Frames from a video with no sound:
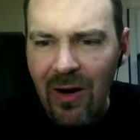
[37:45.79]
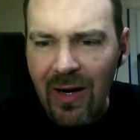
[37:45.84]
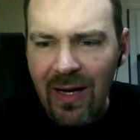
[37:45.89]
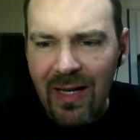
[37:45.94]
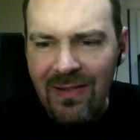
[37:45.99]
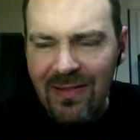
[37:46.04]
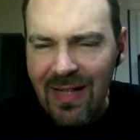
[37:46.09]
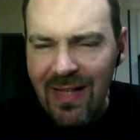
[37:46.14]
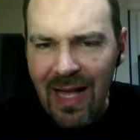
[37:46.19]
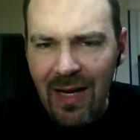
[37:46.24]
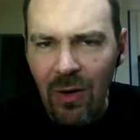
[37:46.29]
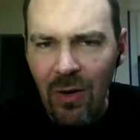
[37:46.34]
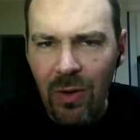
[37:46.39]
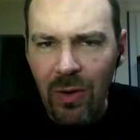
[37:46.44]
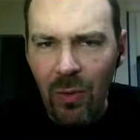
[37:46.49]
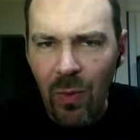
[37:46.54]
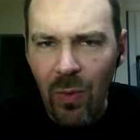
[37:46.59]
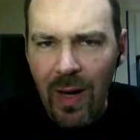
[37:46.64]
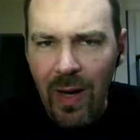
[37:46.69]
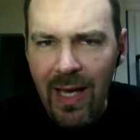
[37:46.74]
It's not
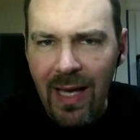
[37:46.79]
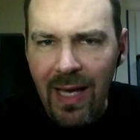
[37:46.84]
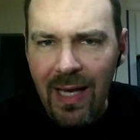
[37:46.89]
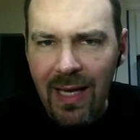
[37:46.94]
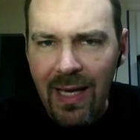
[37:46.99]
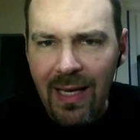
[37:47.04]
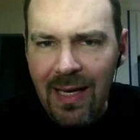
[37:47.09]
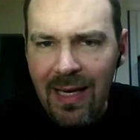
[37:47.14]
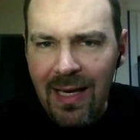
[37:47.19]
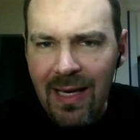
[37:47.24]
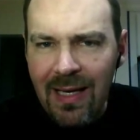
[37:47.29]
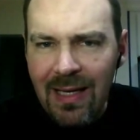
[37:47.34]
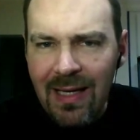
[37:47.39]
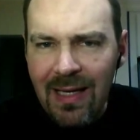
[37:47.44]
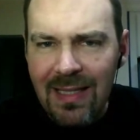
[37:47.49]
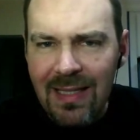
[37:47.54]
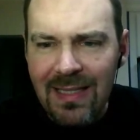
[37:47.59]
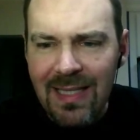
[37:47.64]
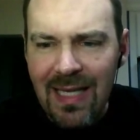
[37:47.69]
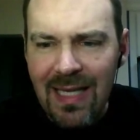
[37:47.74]
going away.
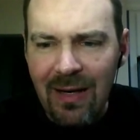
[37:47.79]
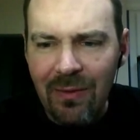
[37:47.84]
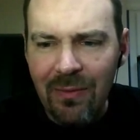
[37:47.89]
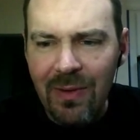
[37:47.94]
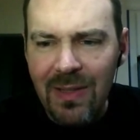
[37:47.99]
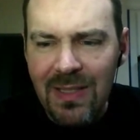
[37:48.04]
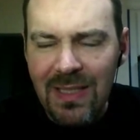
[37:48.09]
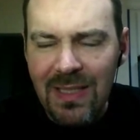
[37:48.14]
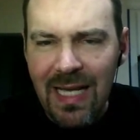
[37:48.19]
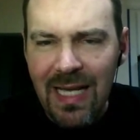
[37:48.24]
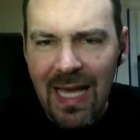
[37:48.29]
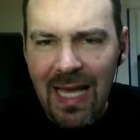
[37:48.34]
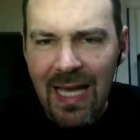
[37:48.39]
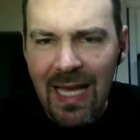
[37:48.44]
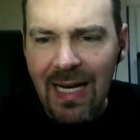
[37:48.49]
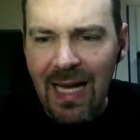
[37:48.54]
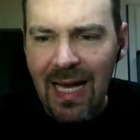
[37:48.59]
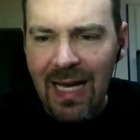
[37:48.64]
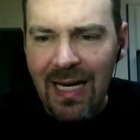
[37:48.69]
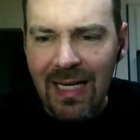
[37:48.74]
Is that a reason to
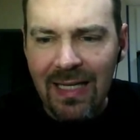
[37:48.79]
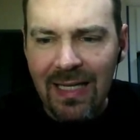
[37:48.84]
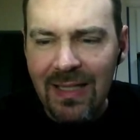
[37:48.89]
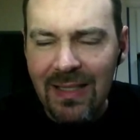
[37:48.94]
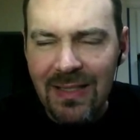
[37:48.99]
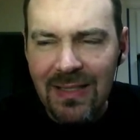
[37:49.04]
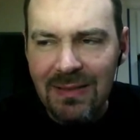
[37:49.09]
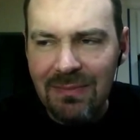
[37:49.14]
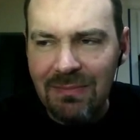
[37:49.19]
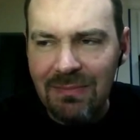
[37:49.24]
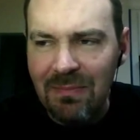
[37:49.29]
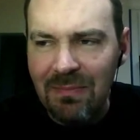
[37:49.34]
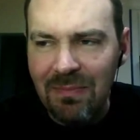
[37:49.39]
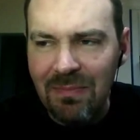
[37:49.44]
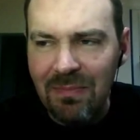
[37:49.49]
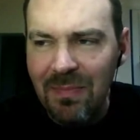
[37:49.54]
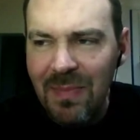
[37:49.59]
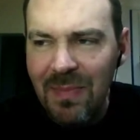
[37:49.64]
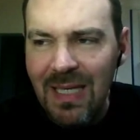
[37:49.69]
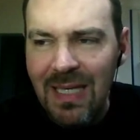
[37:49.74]
hate on it? Because
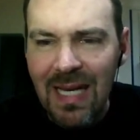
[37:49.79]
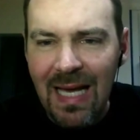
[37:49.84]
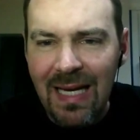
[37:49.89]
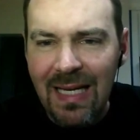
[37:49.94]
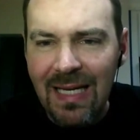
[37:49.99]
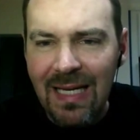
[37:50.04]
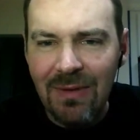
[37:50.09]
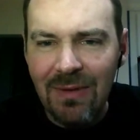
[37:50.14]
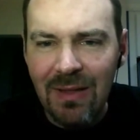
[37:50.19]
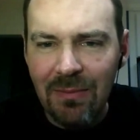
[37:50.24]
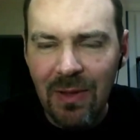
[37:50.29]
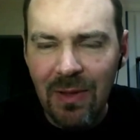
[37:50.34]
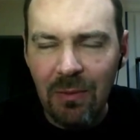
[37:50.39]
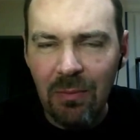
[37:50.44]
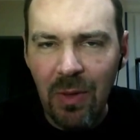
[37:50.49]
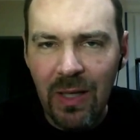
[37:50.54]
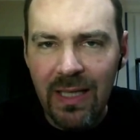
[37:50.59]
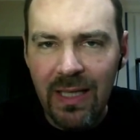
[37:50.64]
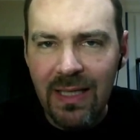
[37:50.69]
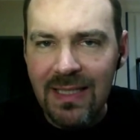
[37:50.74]
me not giving them their
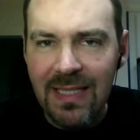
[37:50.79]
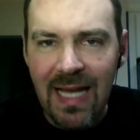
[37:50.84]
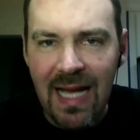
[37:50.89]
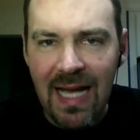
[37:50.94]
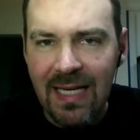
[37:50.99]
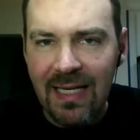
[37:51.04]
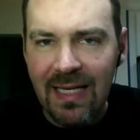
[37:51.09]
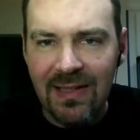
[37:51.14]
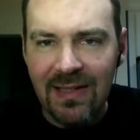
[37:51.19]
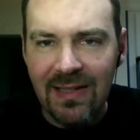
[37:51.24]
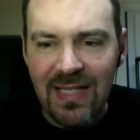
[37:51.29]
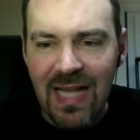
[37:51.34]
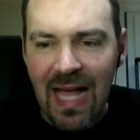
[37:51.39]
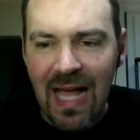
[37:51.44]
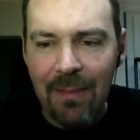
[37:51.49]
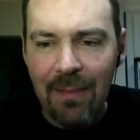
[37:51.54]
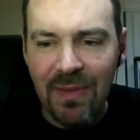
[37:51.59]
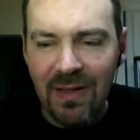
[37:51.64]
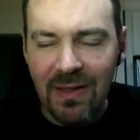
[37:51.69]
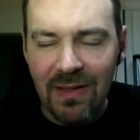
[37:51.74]
money is not going to
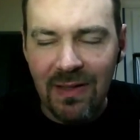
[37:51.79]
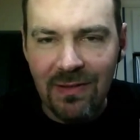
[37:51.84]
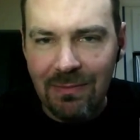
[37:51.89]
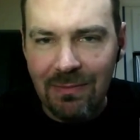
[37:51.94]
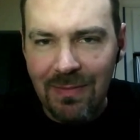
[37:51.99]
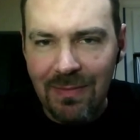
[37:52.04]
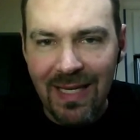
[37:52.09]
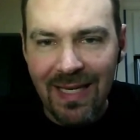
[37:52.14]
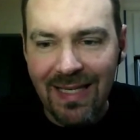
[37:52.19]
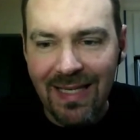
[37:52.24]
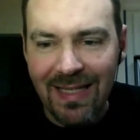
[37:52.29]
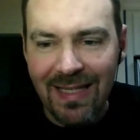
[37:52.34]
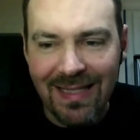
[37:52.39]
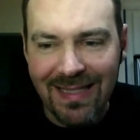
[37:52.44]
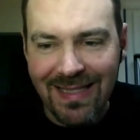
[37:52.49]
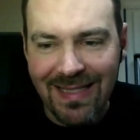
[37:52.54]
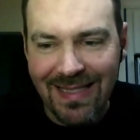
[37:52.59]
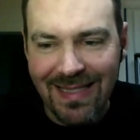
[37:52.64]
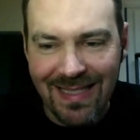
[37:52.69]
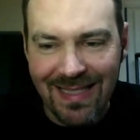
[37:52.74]
stop this.
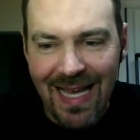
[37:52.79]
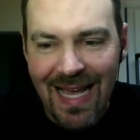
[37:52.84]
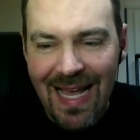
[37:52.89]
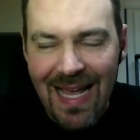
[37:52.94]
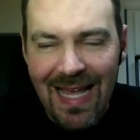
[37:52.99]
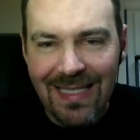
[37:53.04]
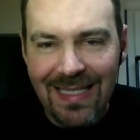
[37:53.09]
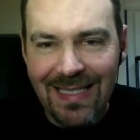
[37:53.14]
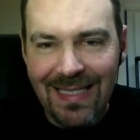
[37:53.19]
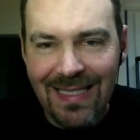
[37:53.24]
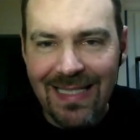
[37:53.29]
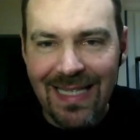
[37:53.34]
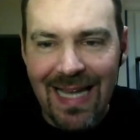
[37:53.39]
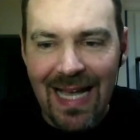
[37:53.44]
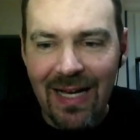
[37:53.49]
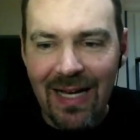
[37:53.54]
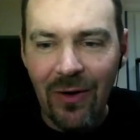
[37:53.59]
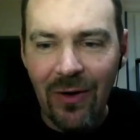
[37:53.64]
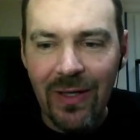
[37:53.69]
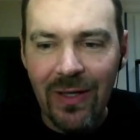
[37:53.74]
It's just not
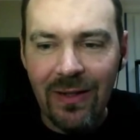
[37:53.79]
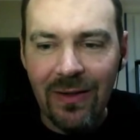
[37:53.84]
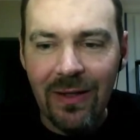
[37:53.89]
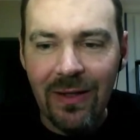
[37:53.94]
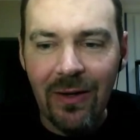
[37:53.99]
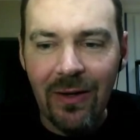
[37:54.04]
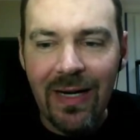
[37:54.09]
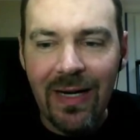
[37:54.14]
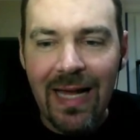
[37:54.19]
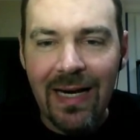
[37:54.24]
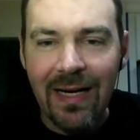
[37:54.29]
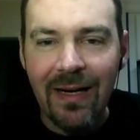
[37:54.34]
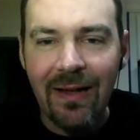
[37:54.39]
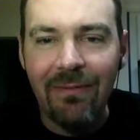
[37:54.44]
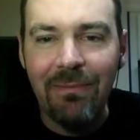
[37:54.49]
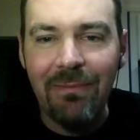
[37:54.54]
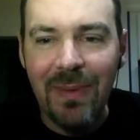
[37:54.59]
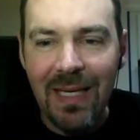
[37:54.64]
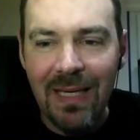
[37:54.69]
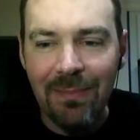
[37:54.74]
going to. There are not
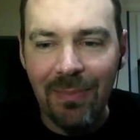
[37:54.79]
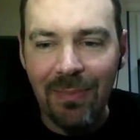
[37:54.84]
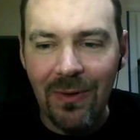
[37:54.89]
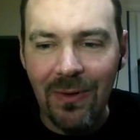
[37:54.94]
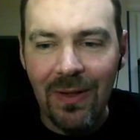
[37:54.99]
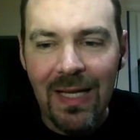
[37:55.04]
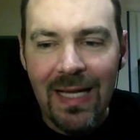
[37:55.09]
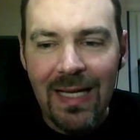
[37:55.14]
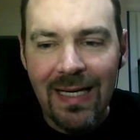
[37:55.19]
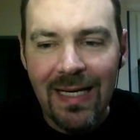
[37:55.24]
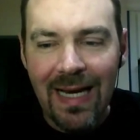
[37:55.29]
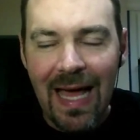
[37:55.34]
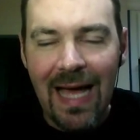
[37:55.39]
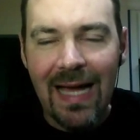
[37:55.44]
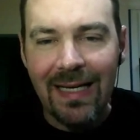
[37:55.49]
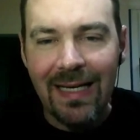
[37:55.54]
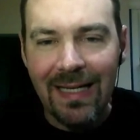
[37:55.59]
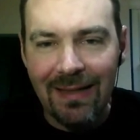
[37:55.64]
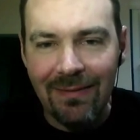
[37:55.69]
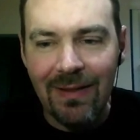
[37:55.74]
enough people
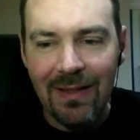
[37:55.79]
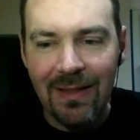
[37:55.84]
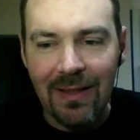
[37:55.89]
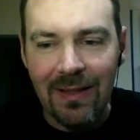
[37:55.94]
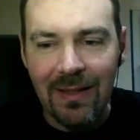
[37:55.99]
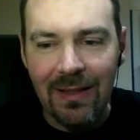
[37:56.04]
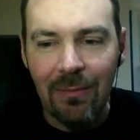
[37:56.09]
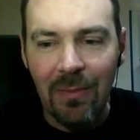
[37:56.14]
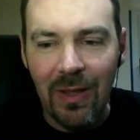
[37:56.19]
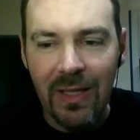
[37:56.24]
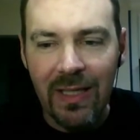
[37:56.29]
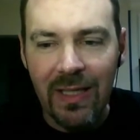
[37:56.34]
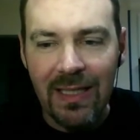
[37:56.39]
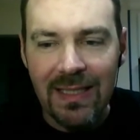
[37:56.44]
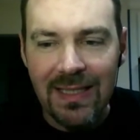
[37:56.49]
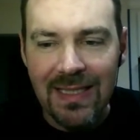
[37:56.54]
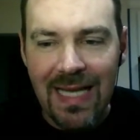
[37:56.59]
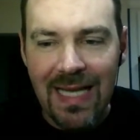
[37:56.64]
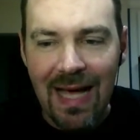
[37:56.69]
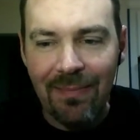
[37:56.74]
not giving their money to
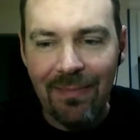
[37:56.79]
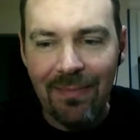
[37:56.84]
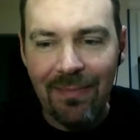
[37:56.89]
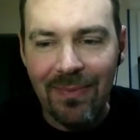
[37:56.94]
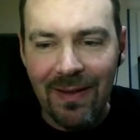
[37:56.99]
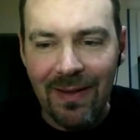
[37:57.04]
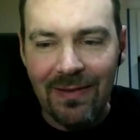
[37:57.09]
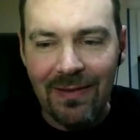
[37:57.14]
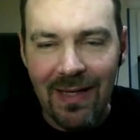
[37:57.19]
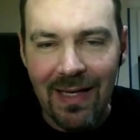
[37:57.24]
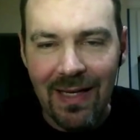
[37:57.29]
stop this.